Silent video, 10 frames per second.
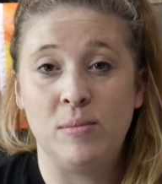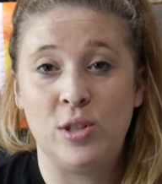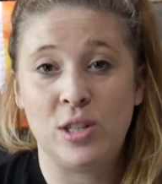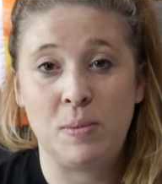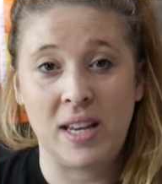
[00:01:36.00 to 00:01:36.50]

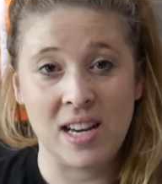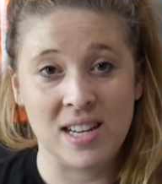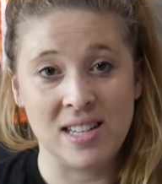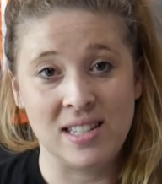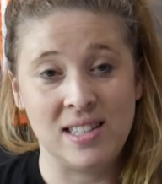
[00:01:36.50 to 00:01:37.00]
just
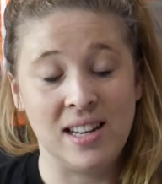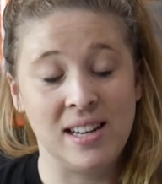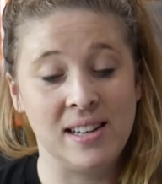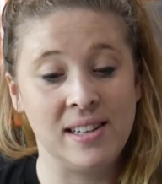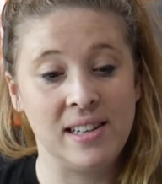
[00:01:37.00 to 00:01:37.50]
because
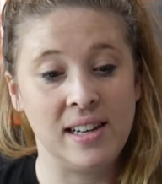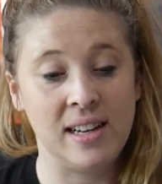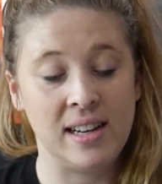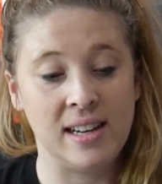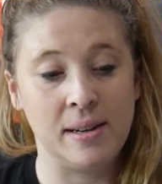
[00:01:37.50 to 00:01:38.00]

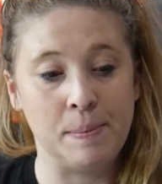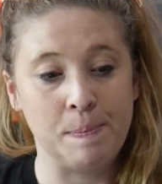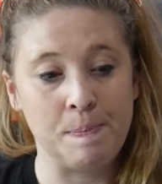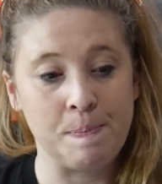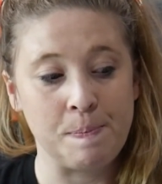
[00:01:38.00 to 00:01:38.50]

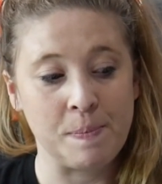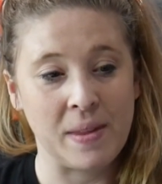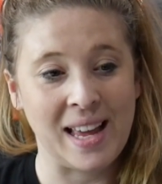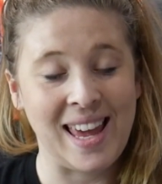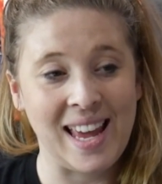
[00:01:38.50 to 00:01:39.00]
I
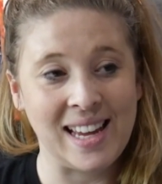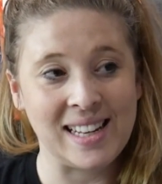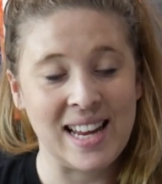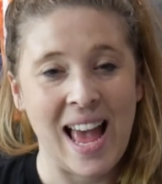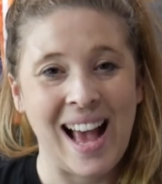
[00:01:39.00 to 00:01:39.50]
can't
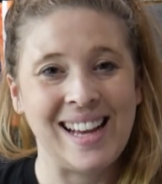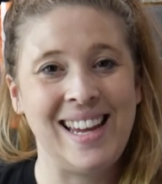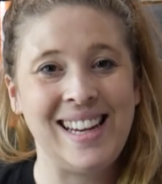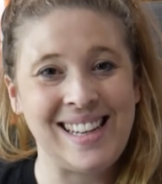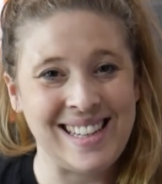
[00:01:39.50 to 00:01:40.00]

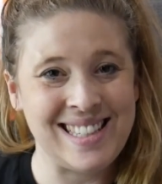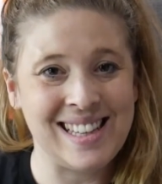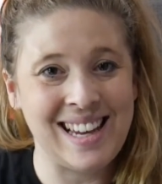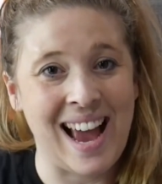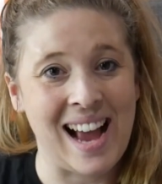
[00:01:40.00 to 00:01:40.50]

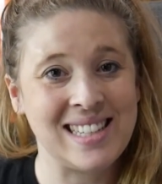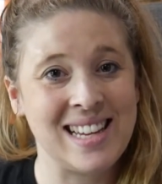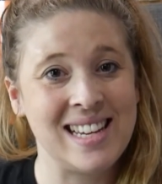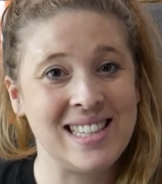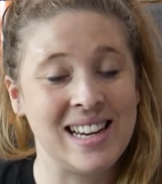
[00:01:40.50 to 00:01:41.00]
easily
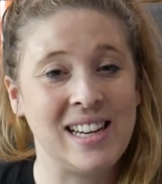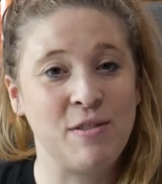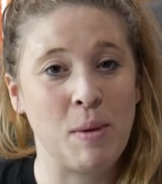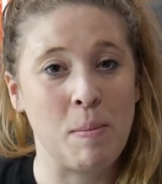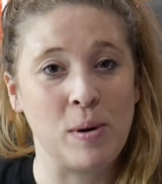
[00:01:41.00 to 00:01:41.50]
access any
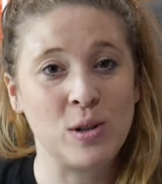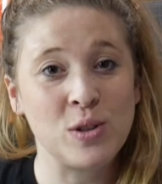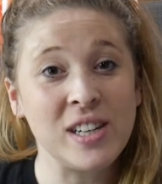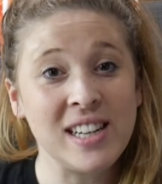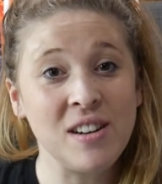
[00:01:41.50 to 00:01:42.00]
of my
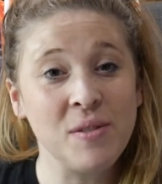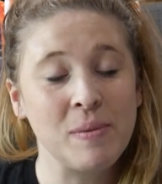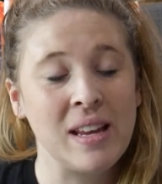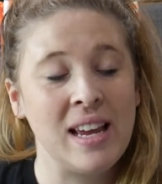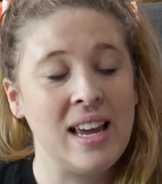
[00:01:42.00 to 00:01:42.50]
books right now,
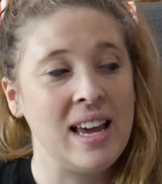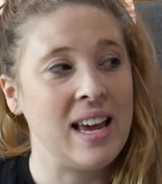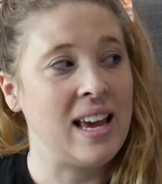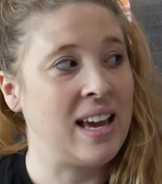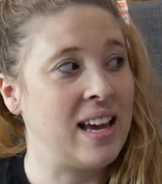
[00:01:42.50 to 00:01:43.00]

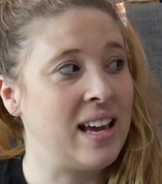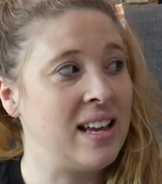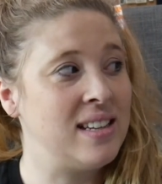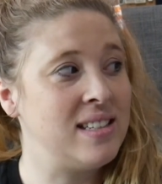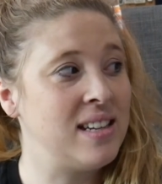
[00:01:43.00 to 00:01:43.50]

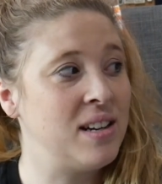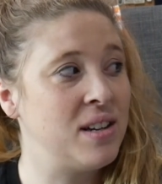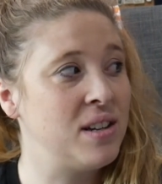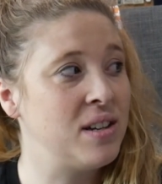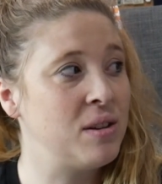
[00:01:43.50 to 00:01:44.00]
and
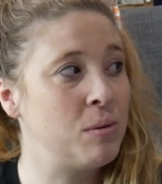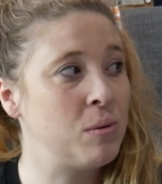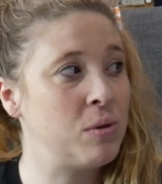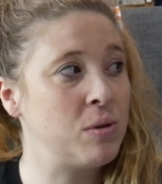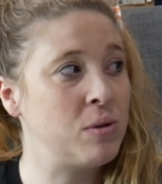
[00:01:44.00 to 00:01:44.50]

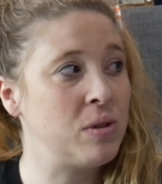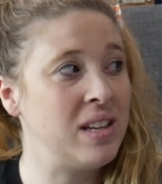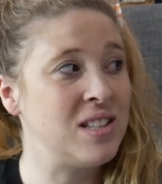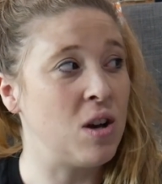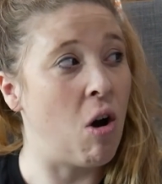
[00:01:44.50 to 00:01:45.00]

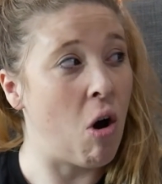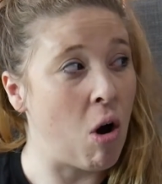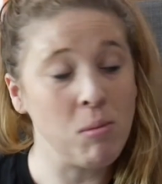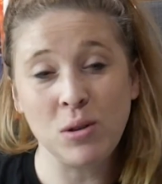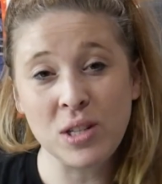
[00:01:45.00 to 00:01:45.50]
it's
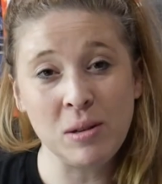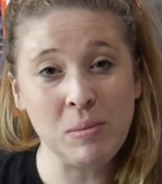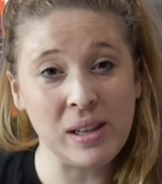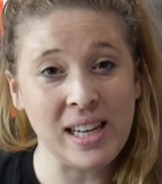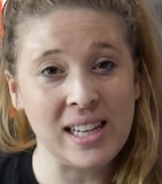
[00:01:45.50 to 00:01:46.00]
almost
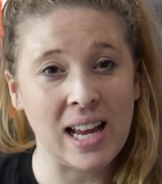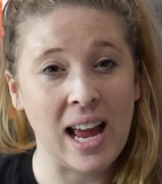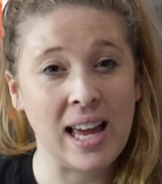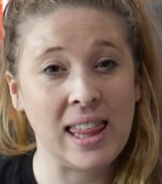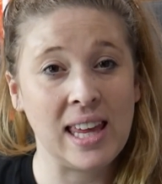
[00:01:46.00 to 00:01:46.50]
complete.
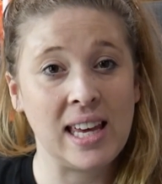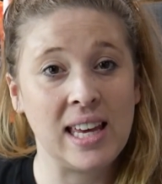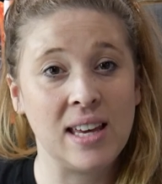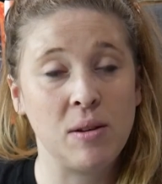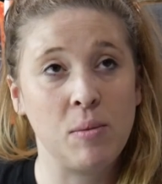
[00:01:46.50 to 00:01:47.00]
I
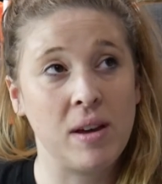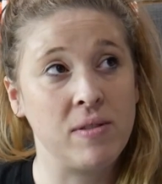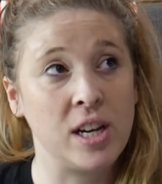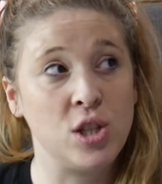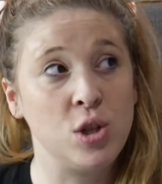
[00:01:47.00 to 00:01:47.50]
think we have
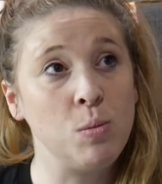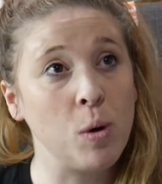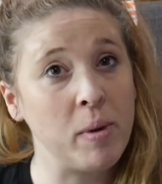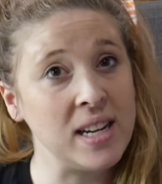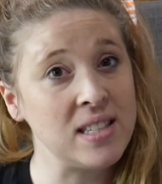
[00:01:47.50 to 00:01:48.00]
like 2
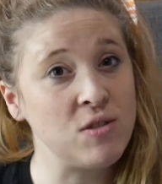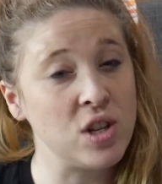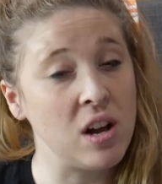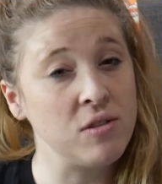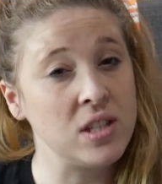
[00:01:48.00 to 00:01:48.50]
more banks of
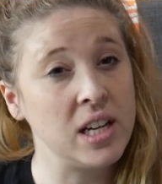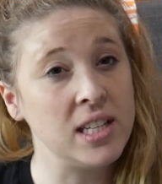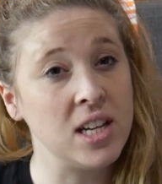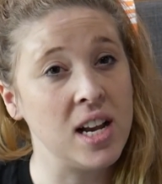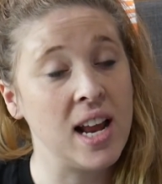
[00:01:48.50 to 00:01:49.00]
shelves to get
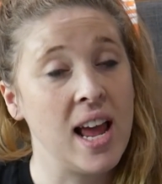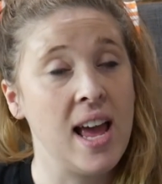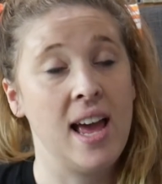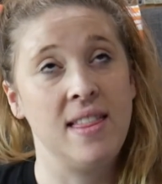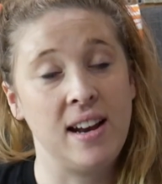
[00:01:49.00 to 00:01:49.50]
done,
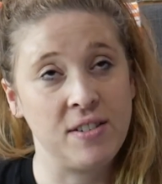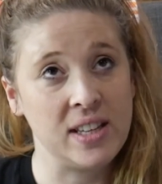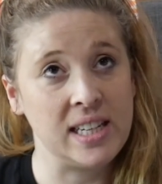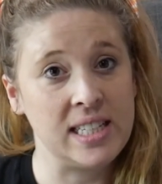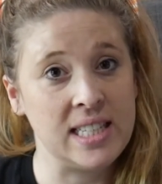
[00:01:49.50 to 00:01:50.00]
and then
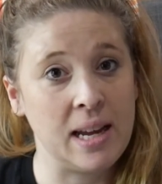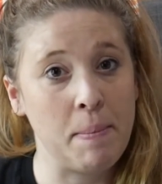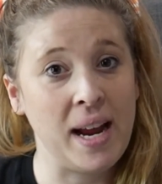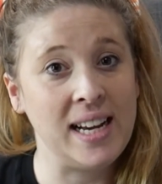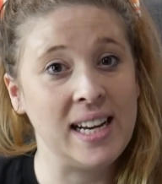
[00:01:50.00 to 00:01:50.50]
everything needs to get
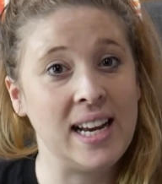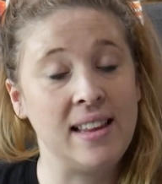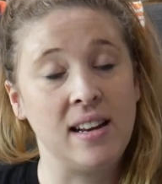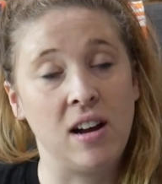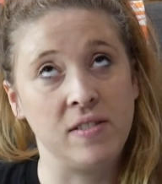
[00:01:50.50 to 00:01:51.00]
painted
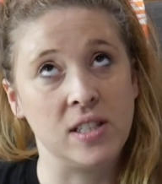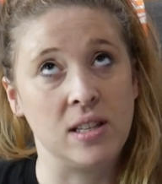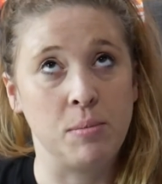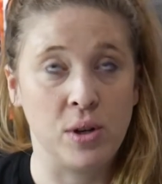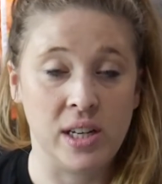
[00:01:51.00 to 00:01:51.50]
and then
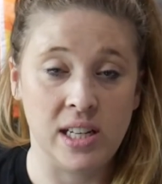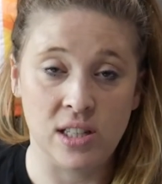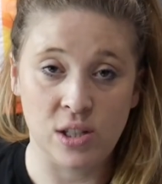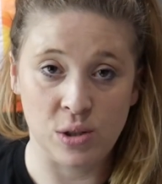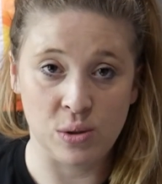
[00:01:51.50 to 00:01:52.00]
obviously put
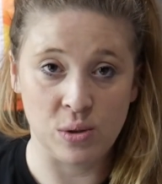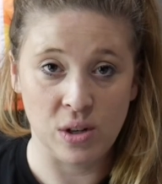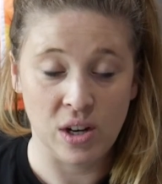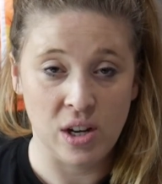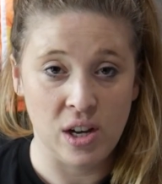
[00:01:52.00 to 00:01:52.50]
into
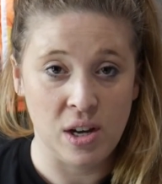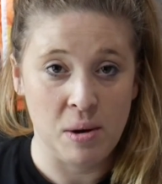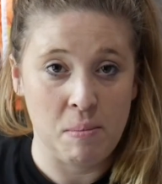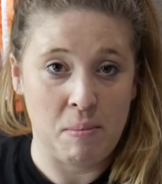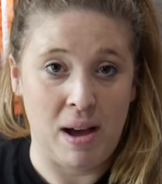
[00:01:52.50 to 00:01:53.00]

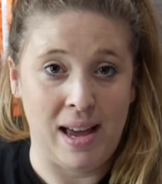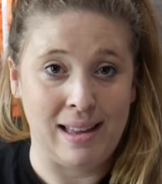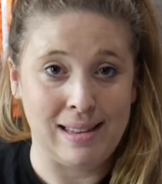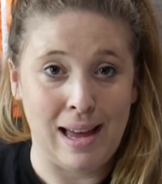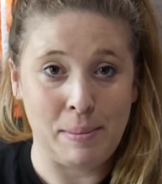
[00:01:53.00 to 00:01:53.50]

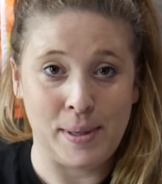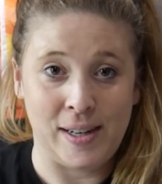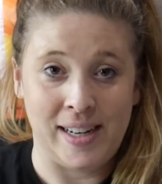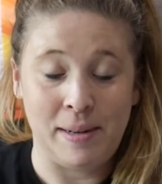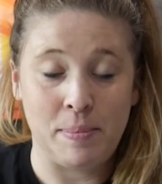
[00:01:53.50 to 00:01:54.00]
my
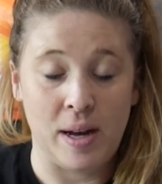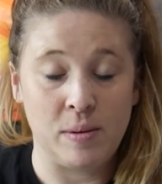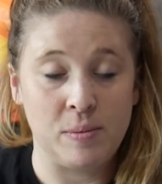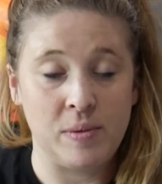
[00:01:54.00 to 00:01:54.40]
library. But